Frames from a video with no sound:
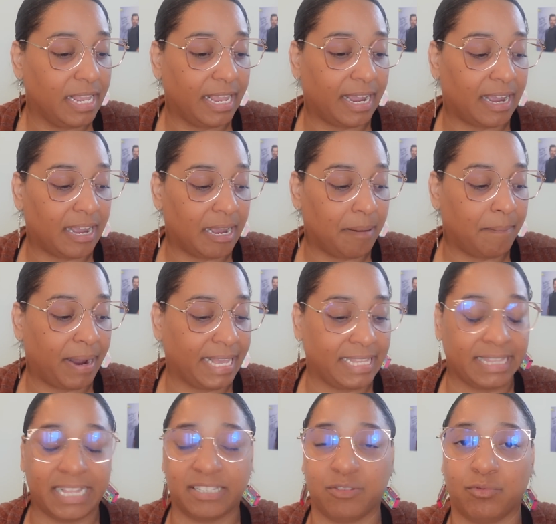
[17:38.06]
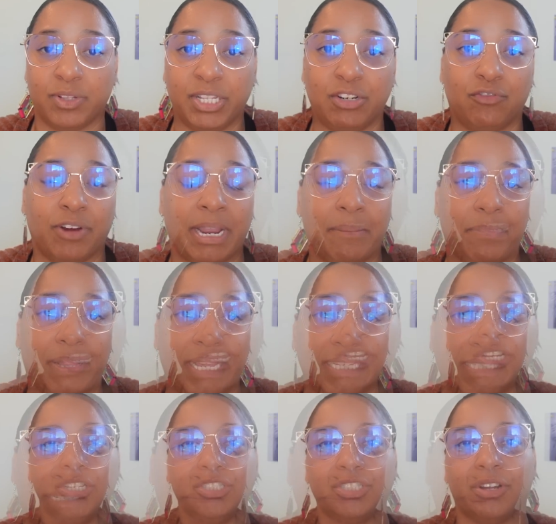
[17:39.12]
I think that's a really great
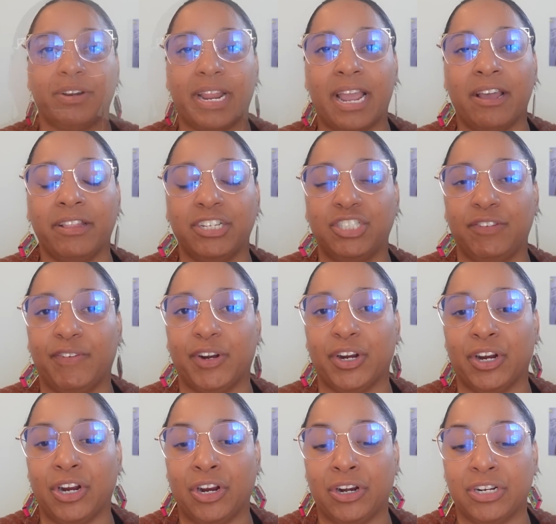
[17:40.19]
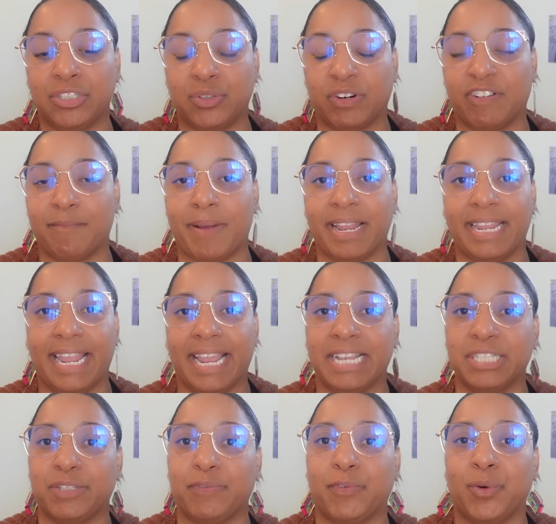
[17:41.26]
place to. So now that you've heard sort of my
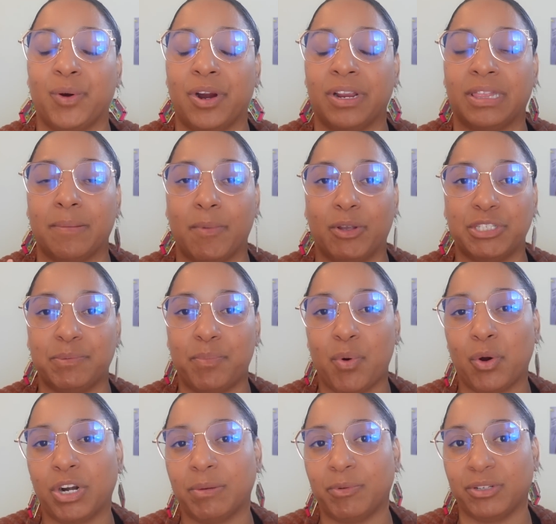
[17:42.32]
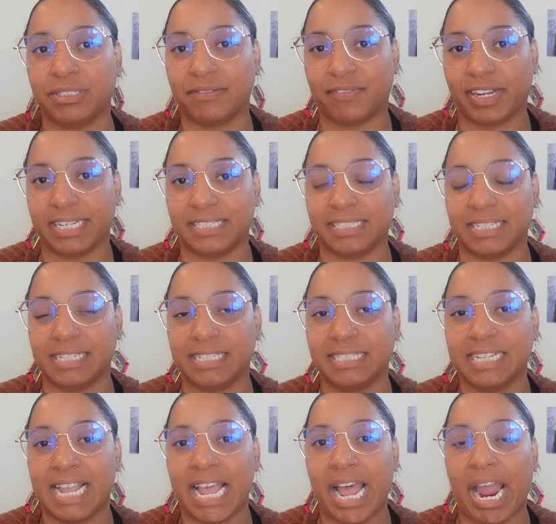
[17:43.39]
case for the most portable
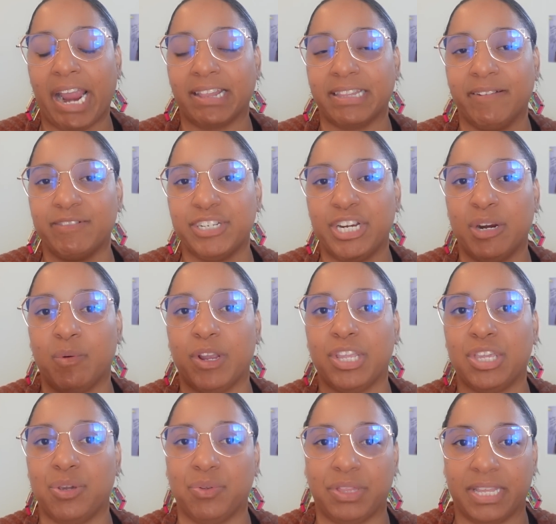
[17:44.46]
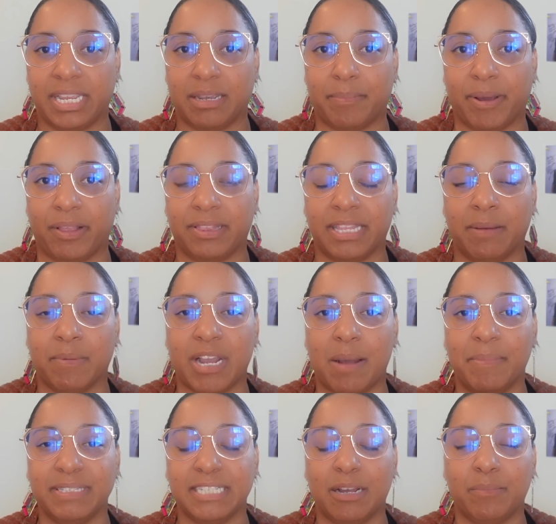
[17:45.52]
devices, I'd love to hear what you think about them.
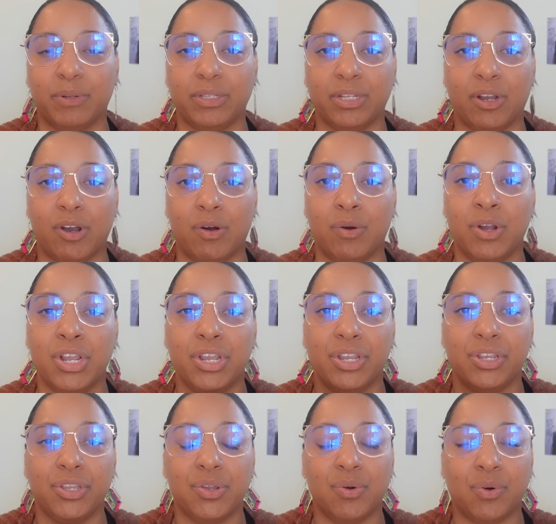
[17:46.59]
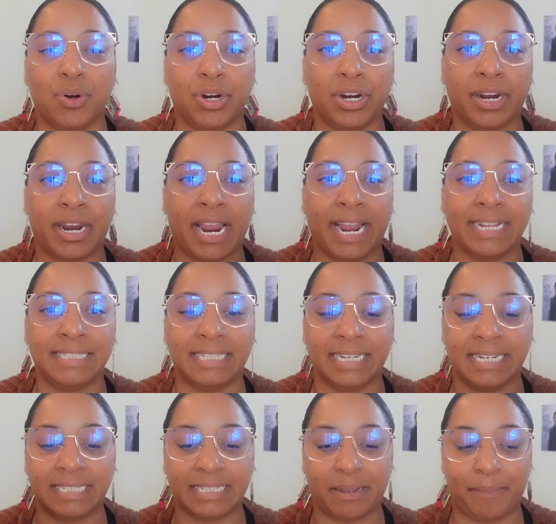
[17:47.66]
Comment down below your
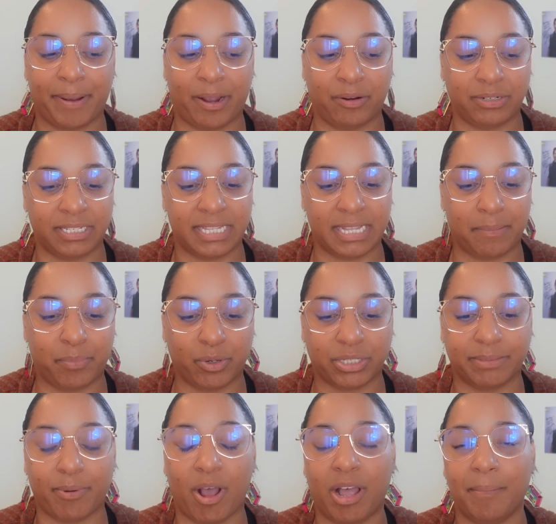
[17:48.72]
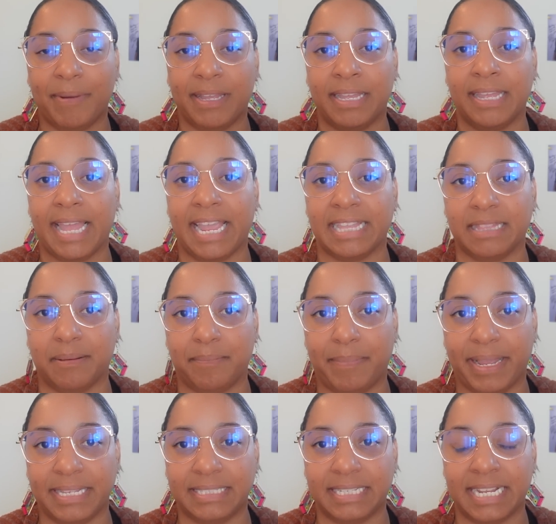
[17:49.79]
ideas about the Boox Palma and the
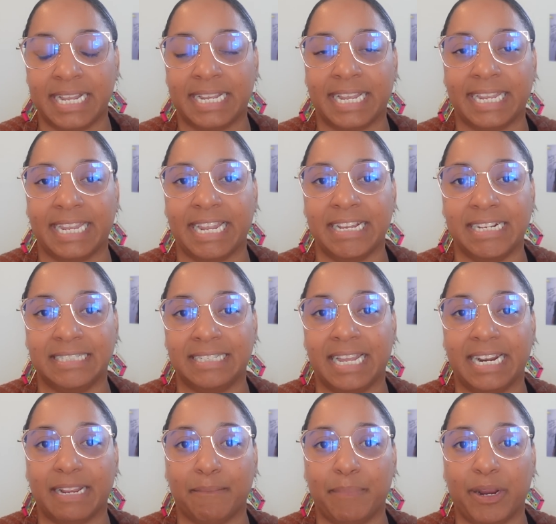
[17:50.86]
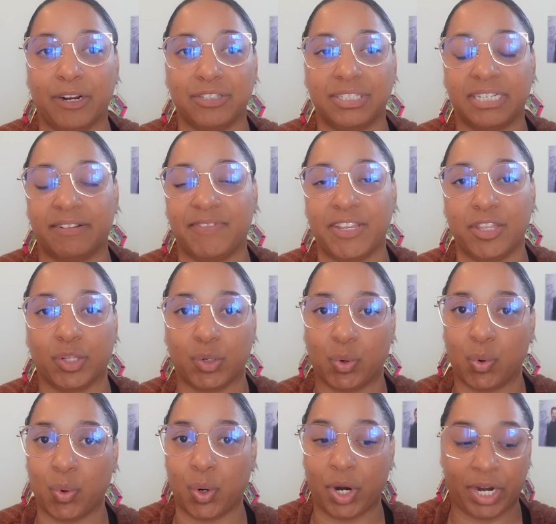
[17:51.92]
Basic. Again, it's not a comparison of either
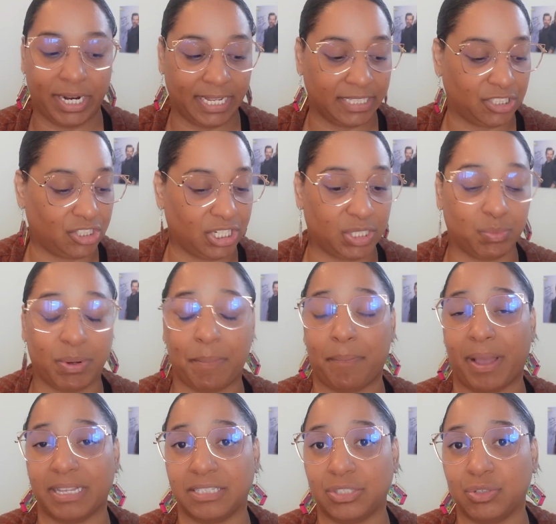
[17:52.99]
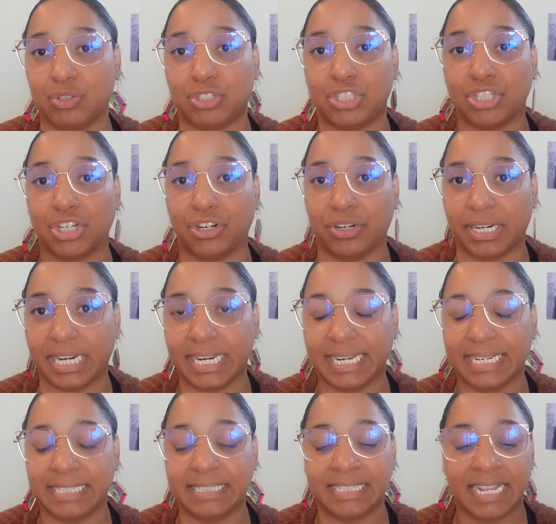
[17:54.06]
or, it's just what best suits your
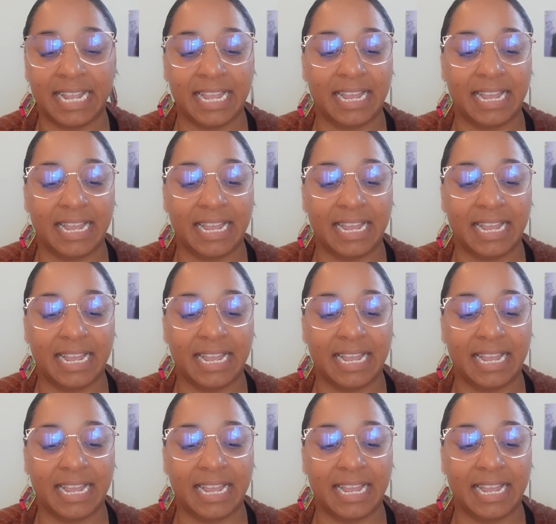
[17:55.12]
needs.